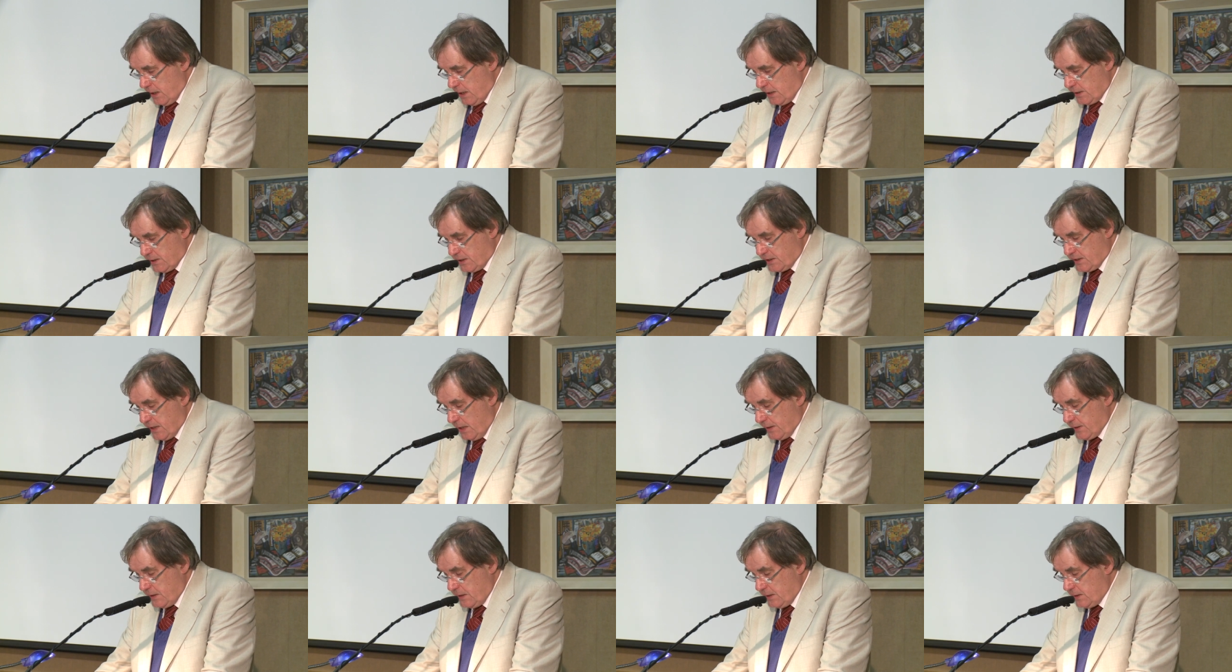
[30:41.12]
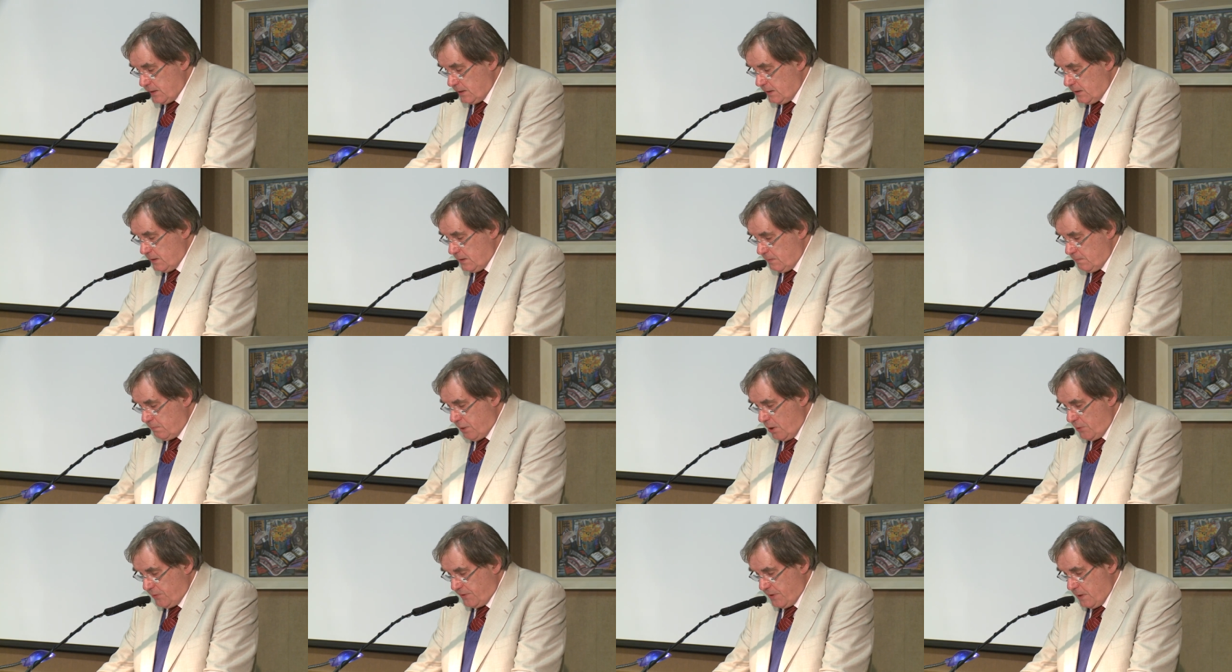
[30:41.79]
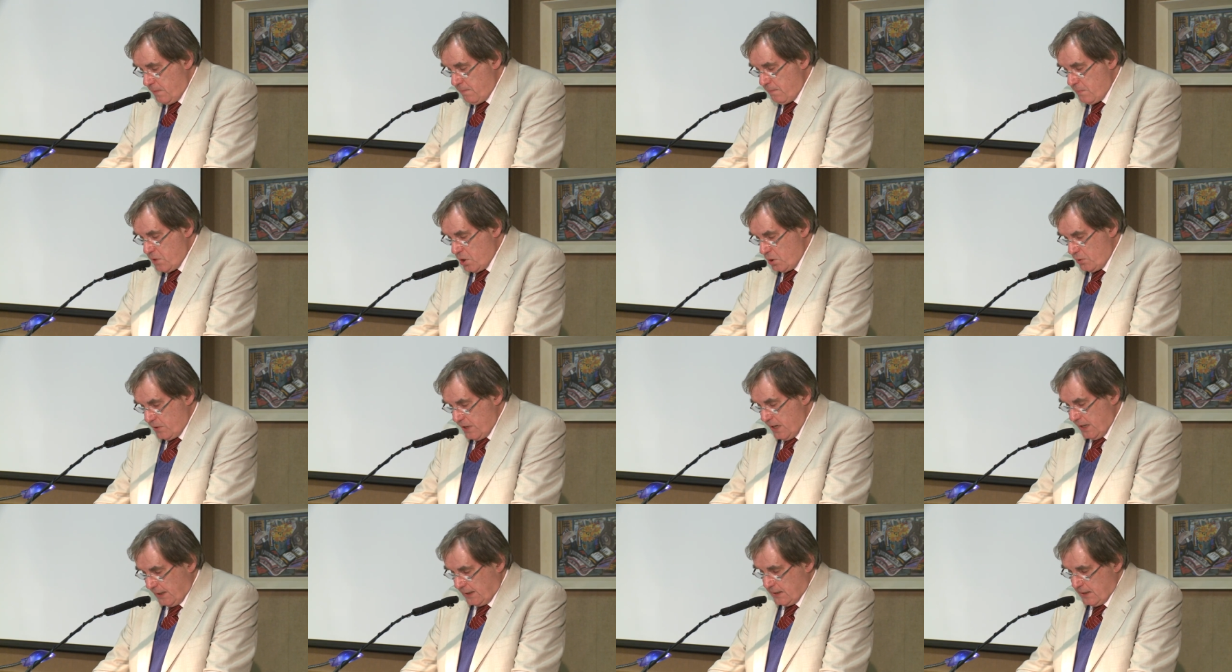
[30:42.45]
uh, studied both in
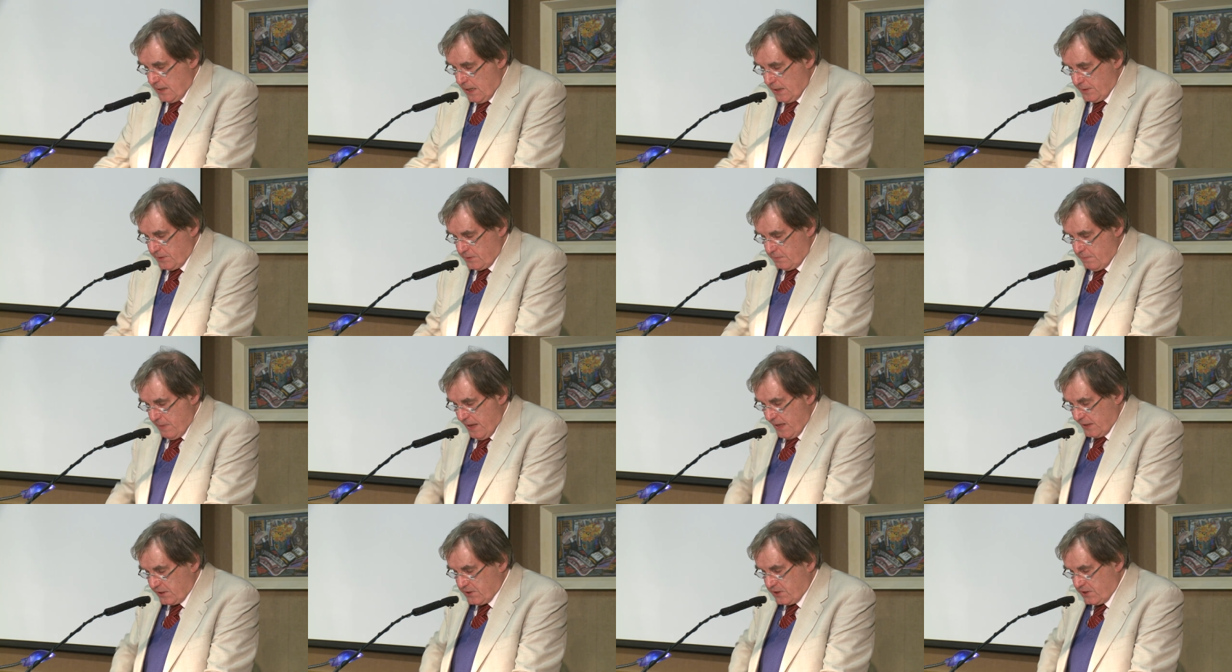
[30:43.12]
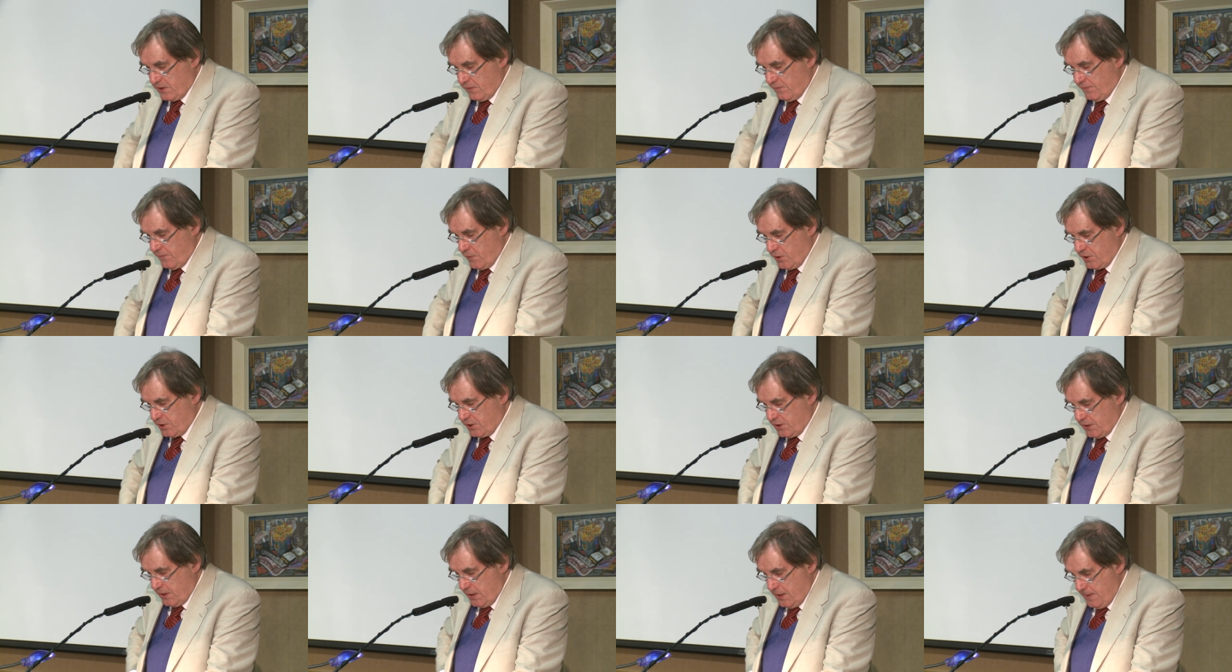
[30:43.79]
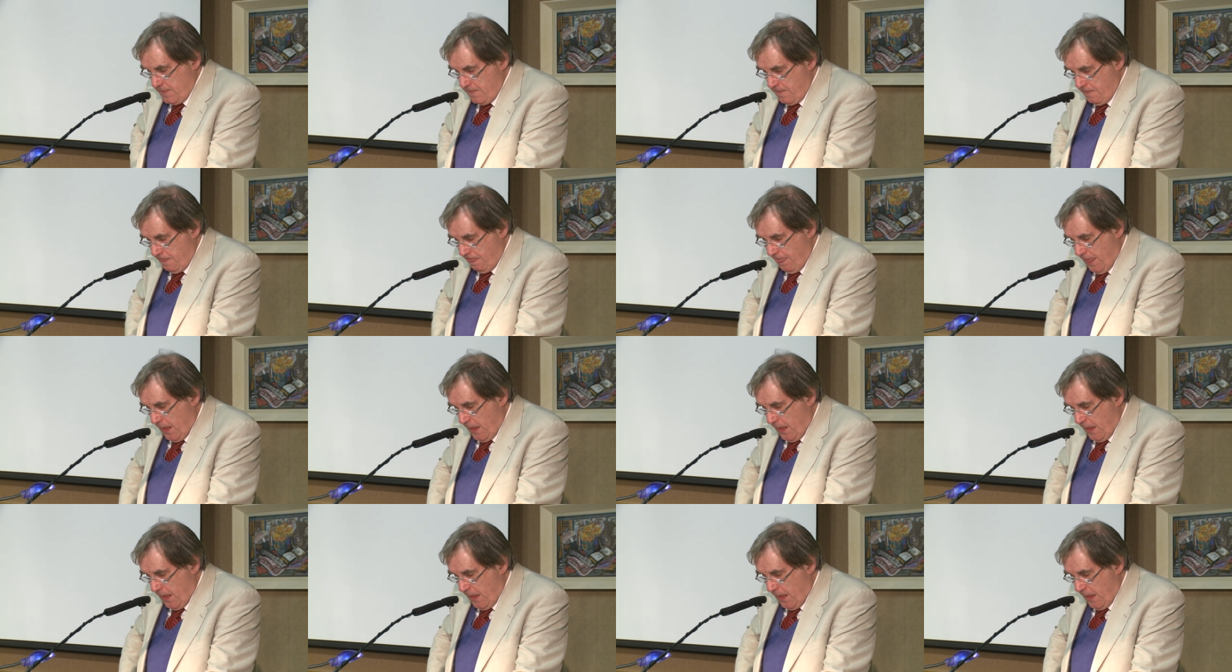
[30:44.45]
Munich under Max Förster,